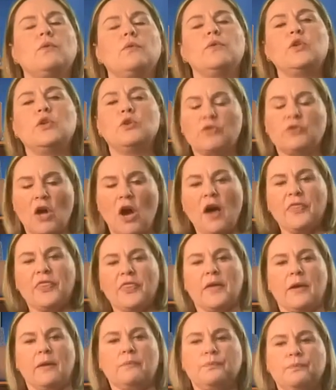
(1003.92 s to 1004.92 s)
you taught
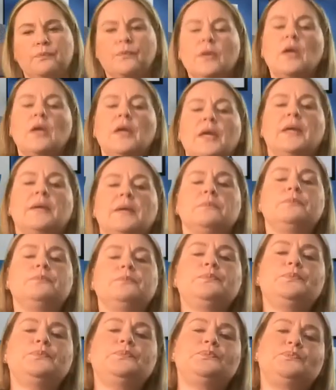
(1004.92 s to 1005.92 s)

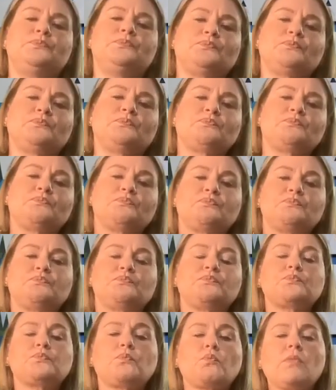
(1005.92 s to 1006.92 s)
them.
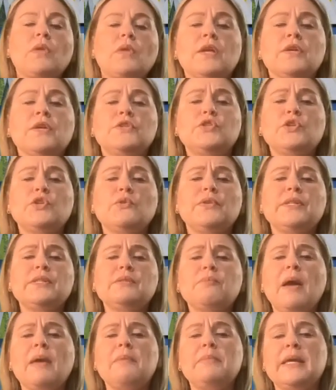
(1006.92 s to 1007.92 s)
So this
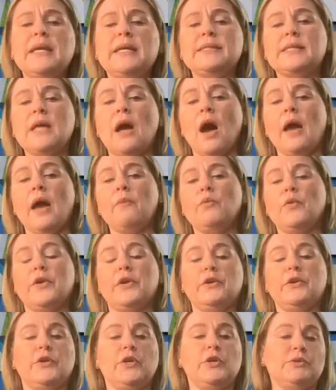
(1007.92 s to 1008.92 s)
might be a time where
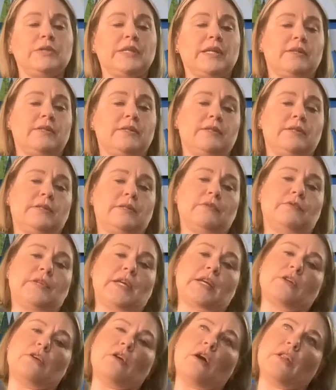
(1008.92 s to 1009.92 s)
you're using assistive
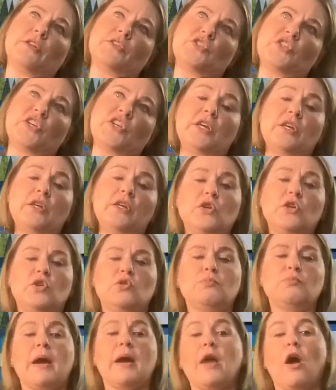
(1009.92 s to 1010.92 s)
technology.
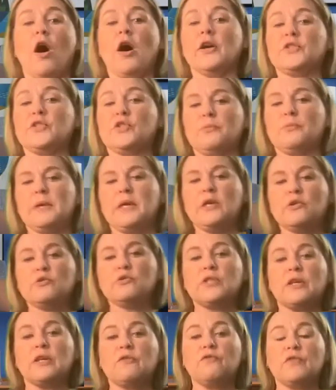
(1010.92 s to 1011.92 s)
You might also be
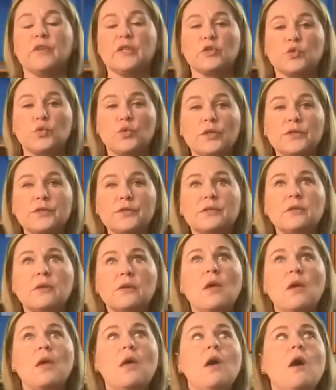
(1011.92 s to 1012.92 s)
using visuals.
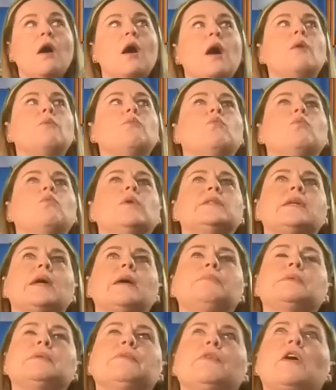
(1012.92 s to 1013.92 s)
What
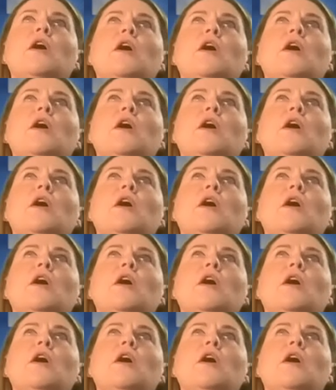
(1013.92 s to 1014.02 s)
types of